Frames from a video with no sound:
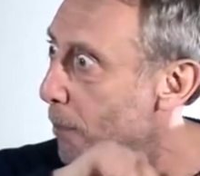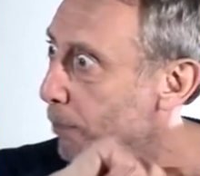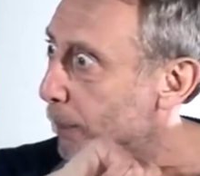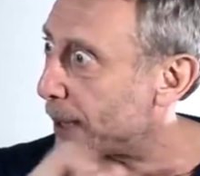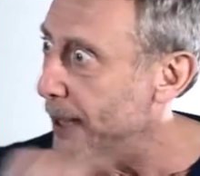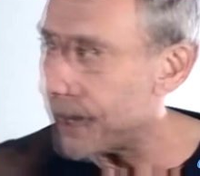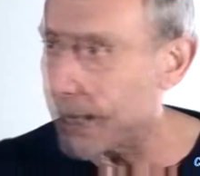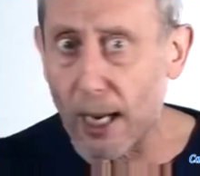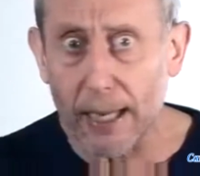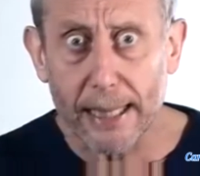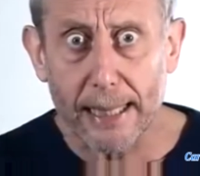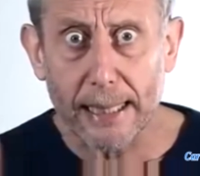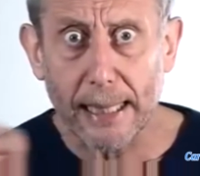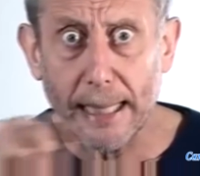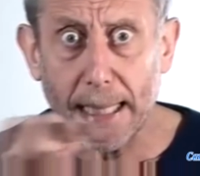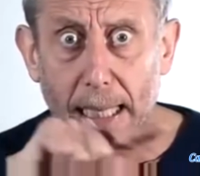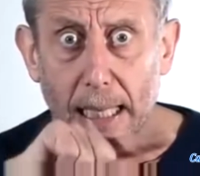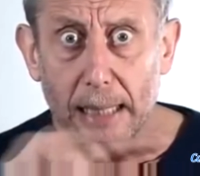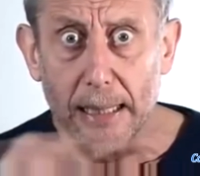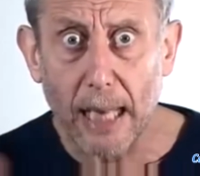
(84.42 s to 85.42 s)

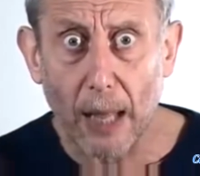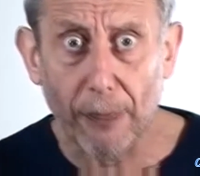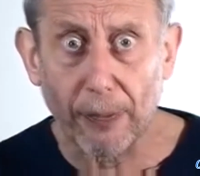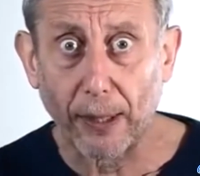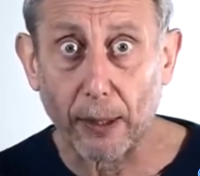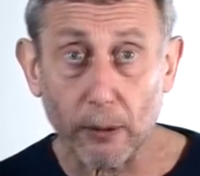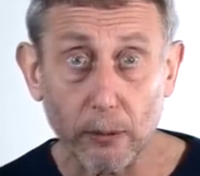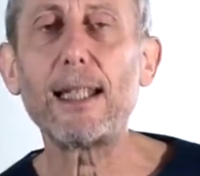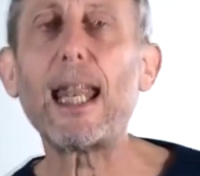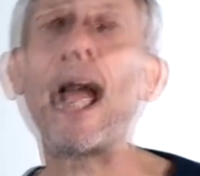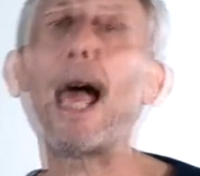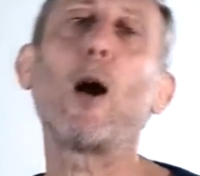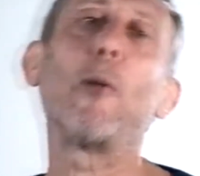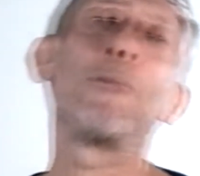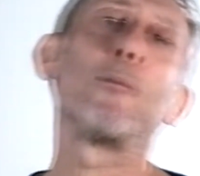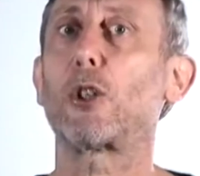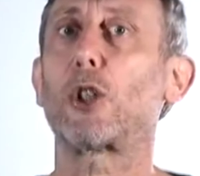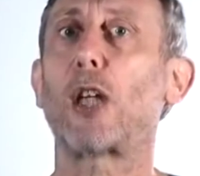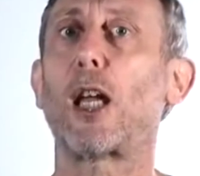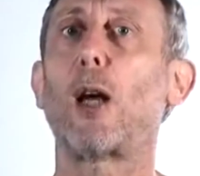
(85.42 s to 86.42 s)
Precisely nothing. Now,
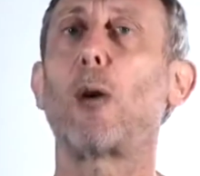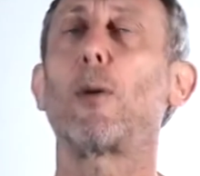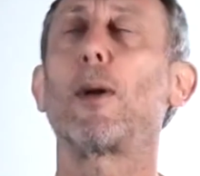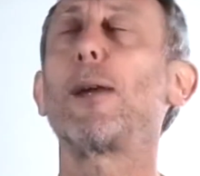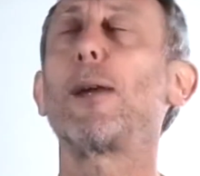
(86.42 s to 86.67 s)
shall